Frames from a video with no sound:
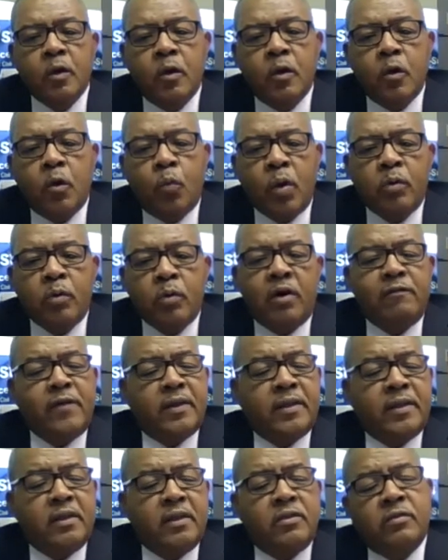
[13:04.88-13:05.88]
we were
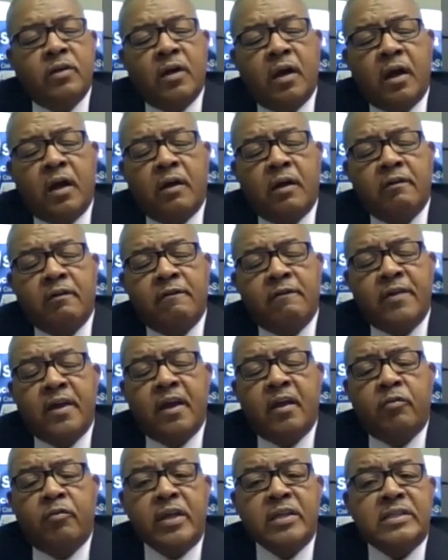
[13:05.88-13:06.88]
affected via
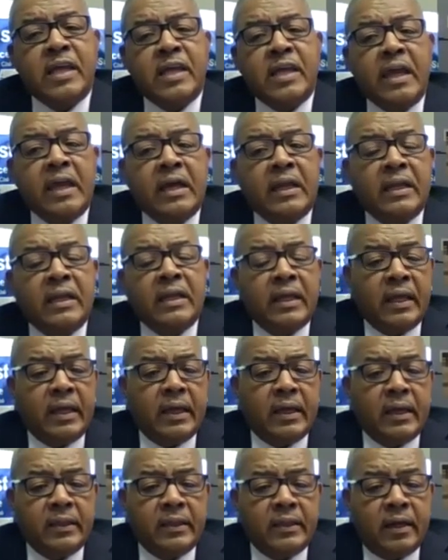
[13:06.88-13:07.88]
retail
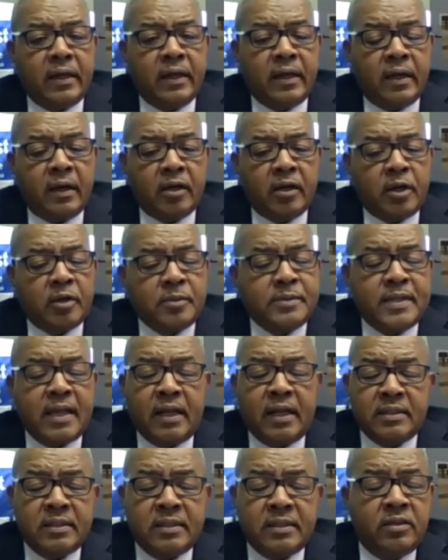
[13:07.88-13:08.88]
and
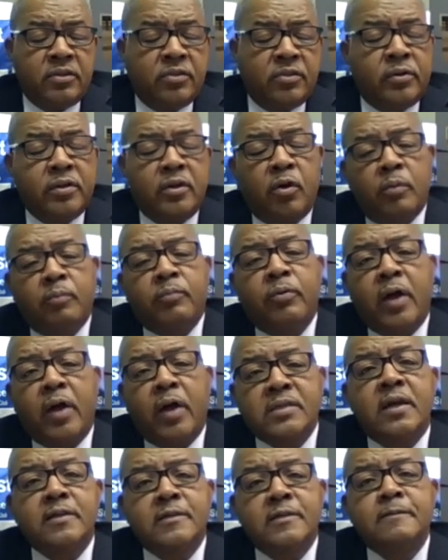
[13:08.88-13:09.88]
hospitality throughout the whole
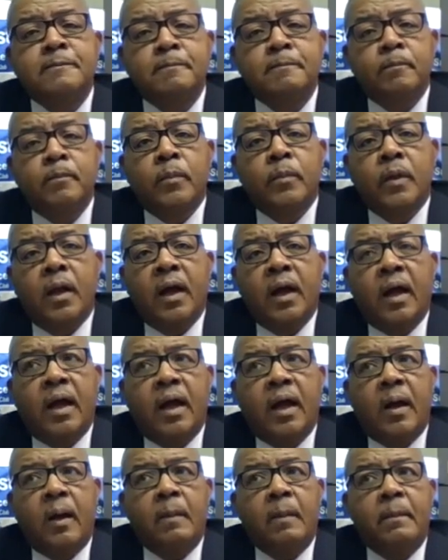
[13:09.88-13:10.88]
process.
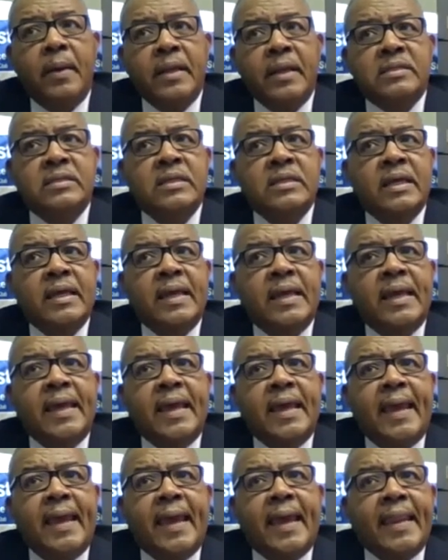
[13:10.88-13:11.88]
It's
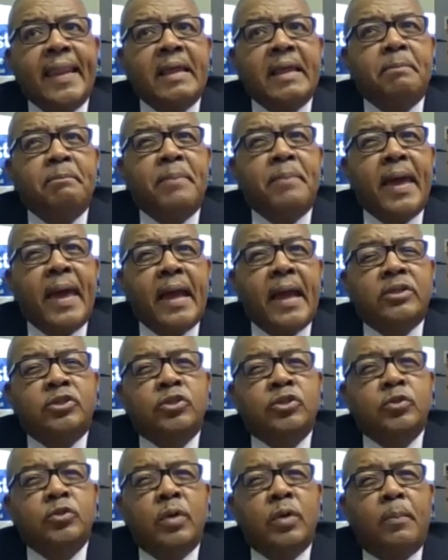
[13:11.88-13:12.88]
getting back
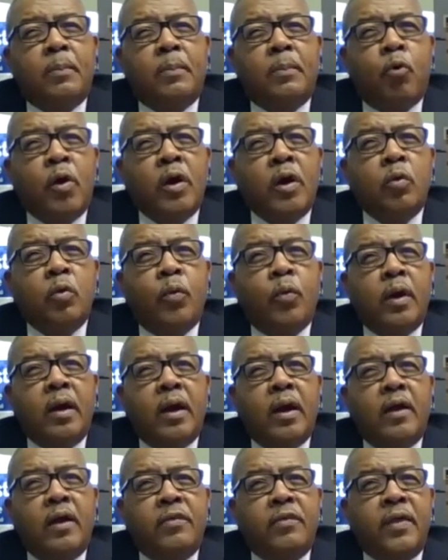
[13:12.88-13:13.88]
to a point where
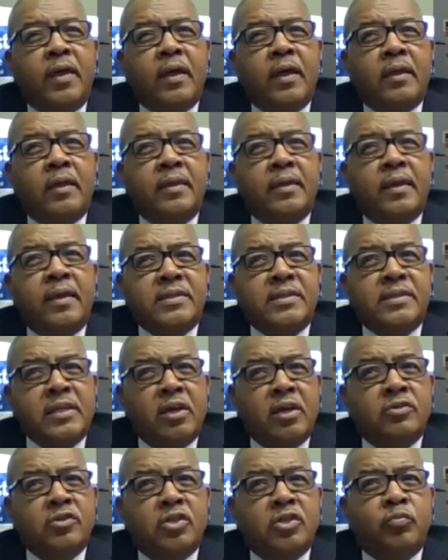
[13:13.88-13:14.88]
I think the casino
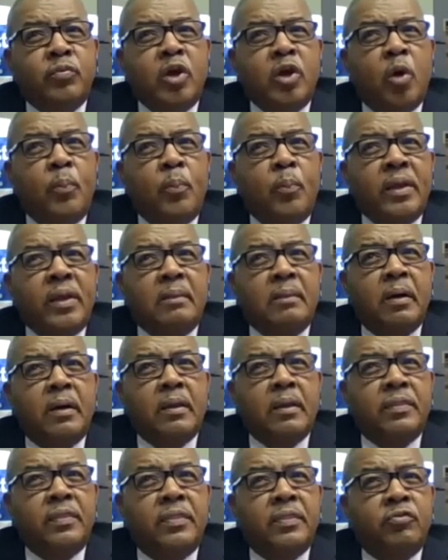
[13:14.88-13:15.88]
just reopened about
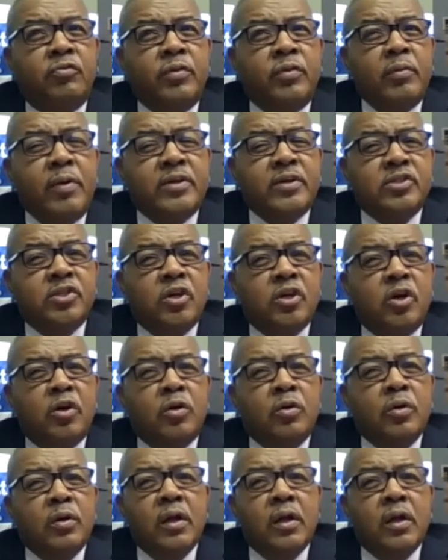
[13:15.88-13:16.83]
3 weeks ago.